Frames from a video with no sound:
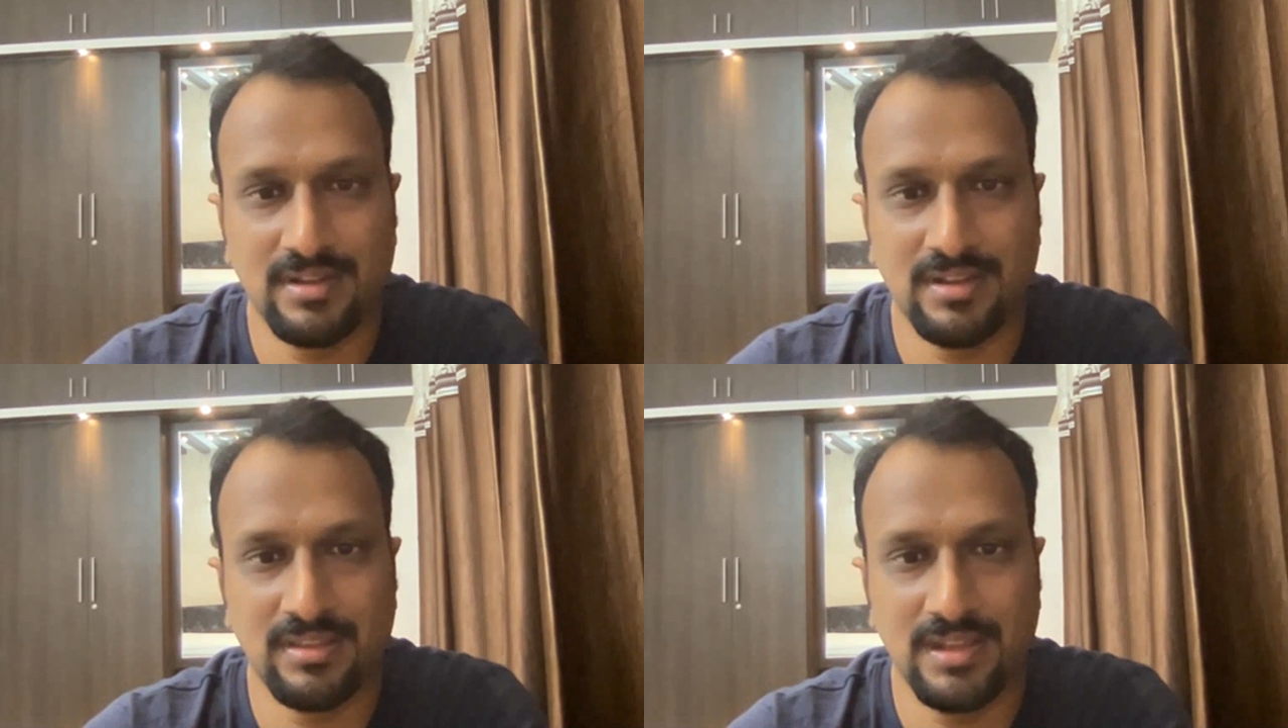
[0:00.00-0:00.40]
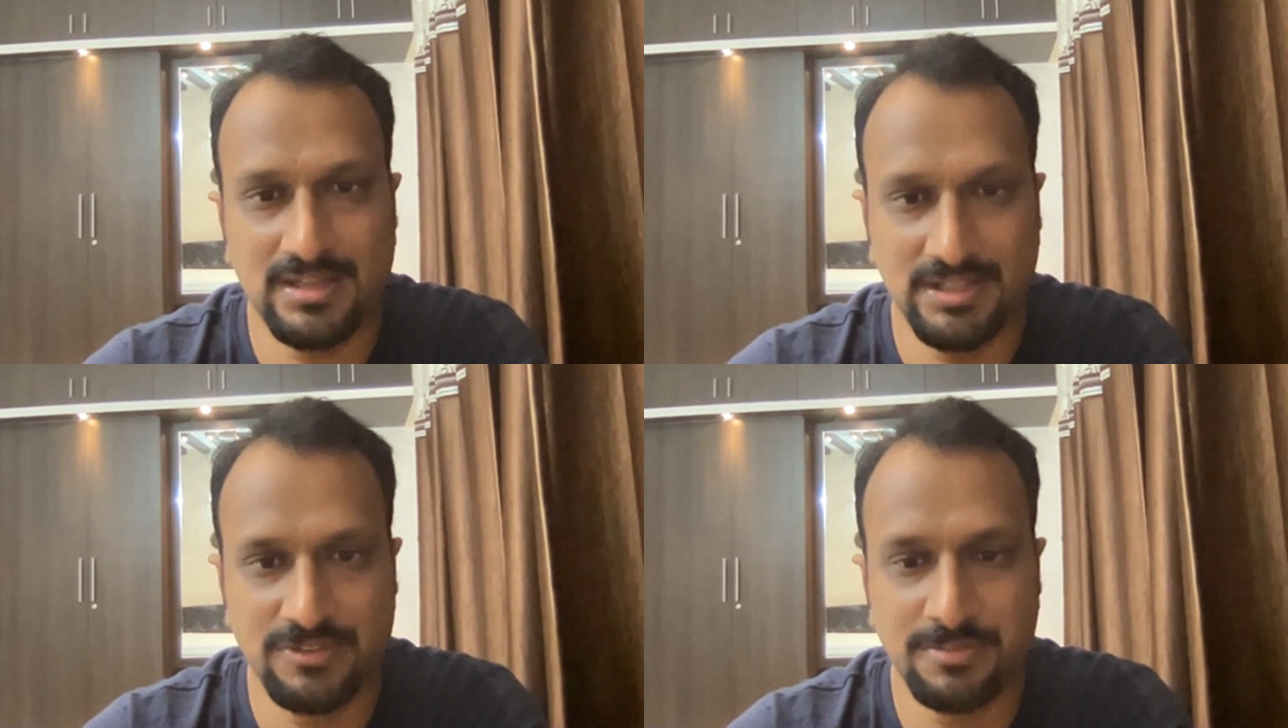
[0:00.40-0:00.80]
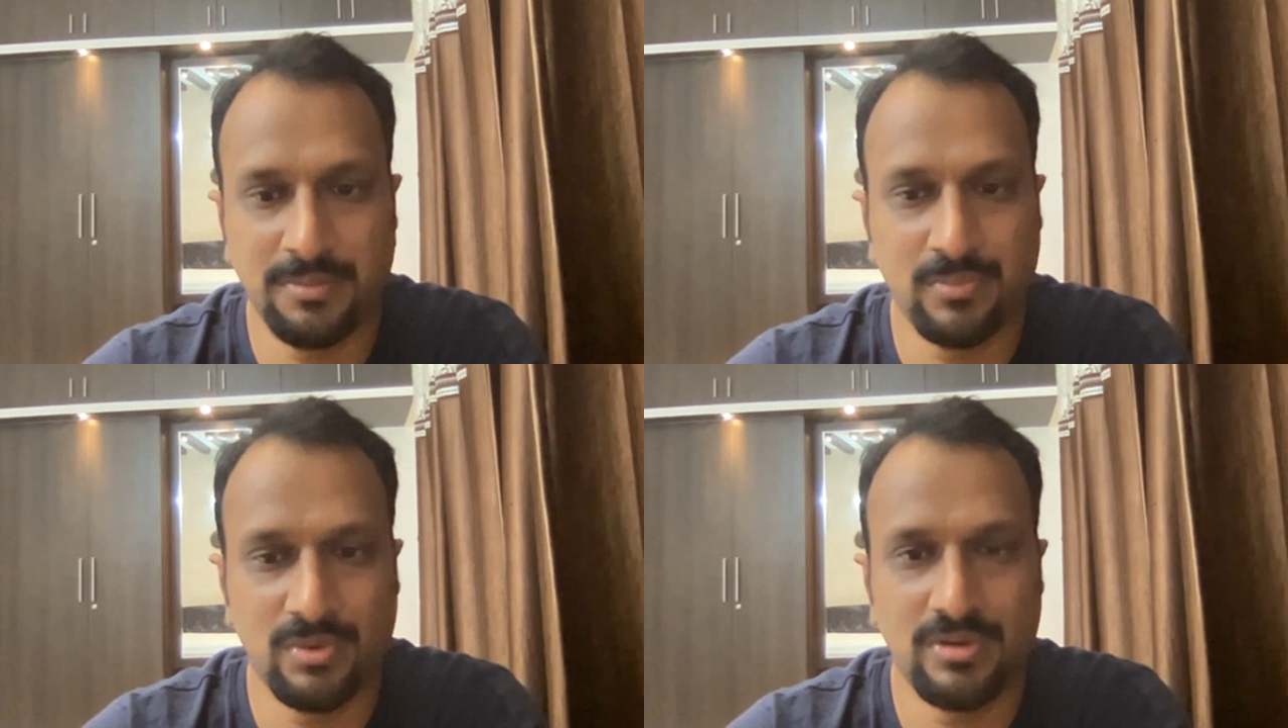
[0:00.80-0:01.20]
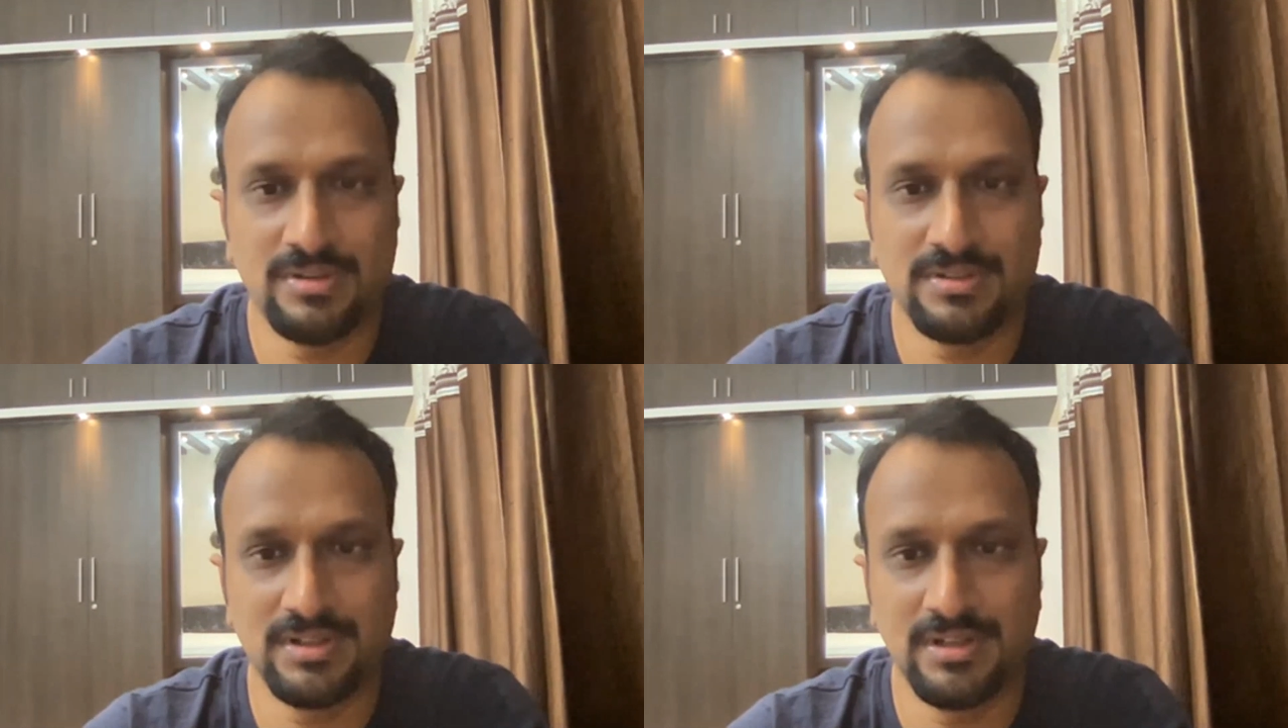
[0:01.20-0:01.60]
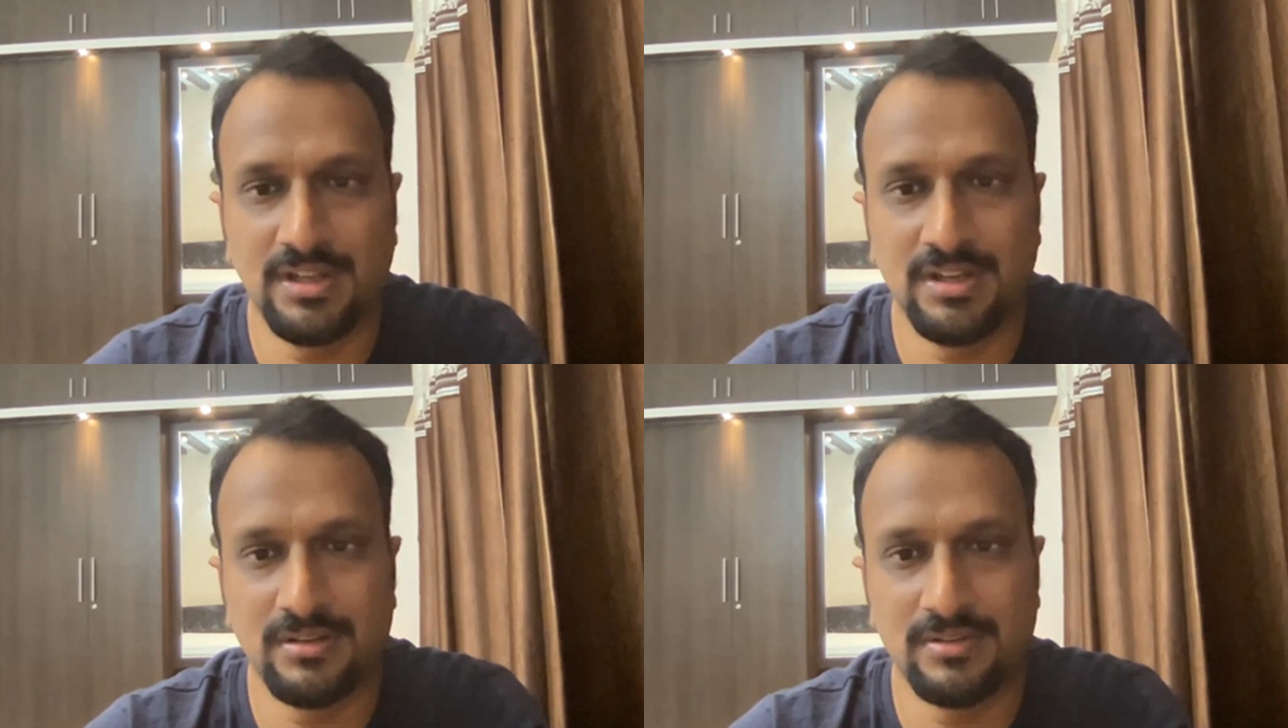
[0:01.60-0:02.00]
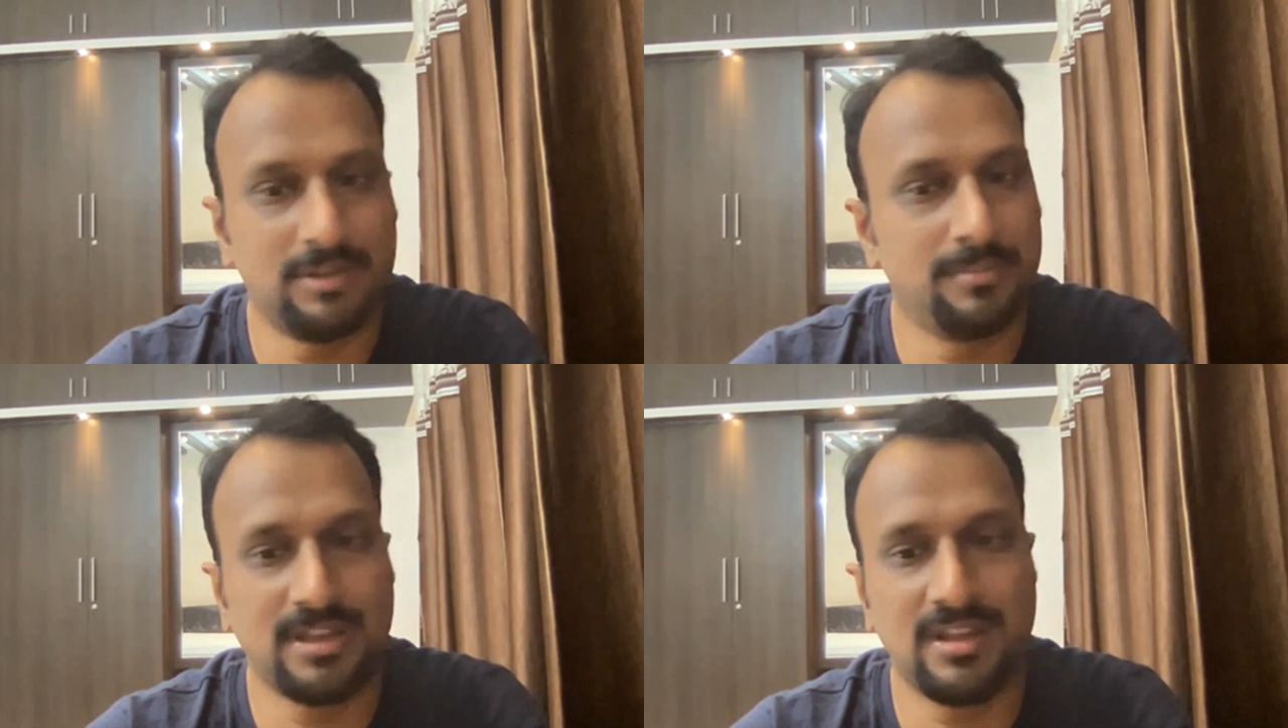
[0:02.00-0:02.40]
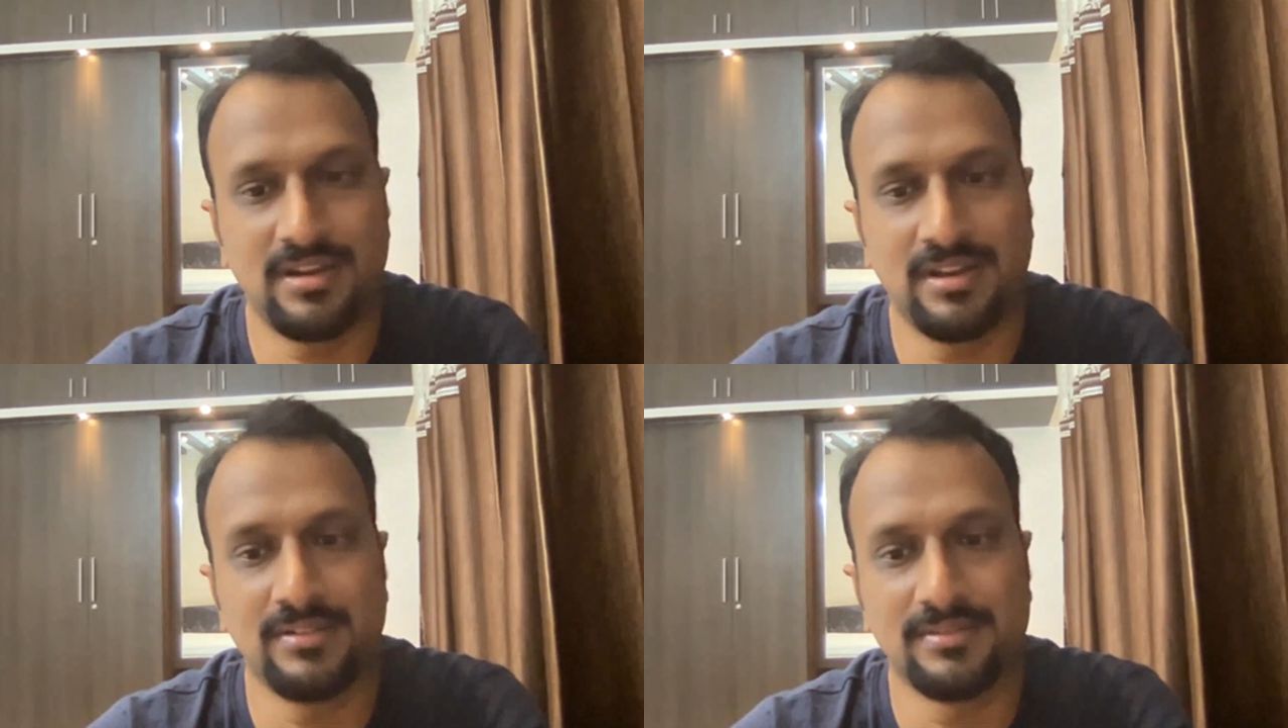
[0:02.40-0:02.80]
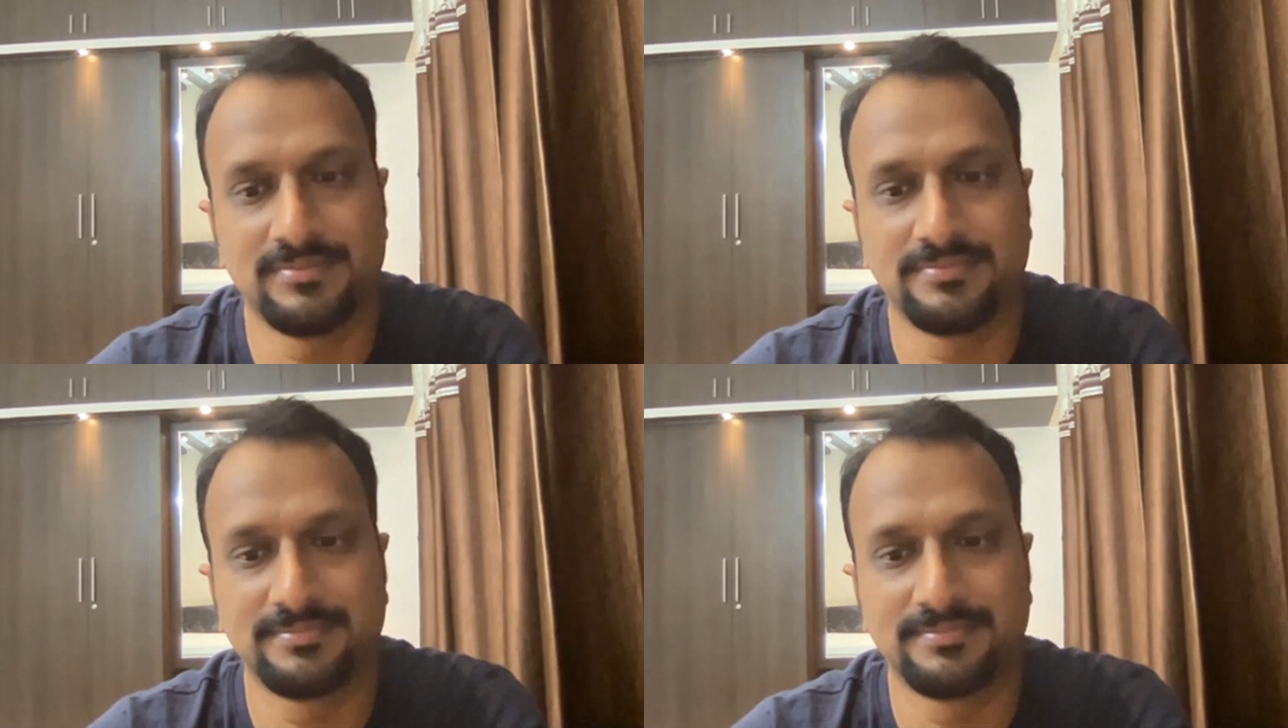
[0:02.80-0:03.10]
and that gives me more learning curve in my career.